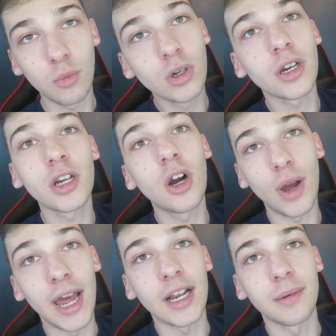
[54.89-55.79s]
and we're gonna
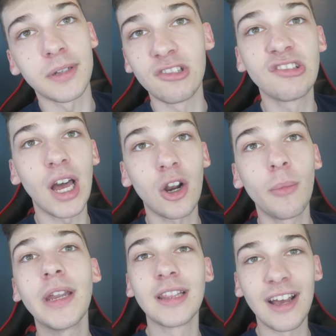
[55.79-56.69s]
go hack him because he's not
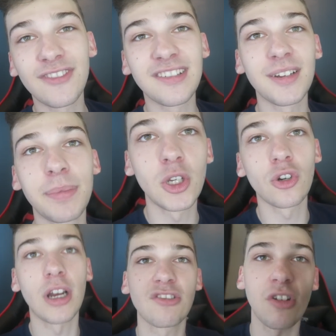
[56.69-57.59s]
home and he left his
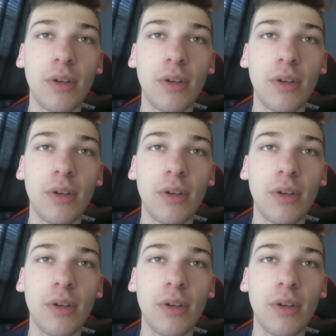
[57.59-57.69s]
computer on.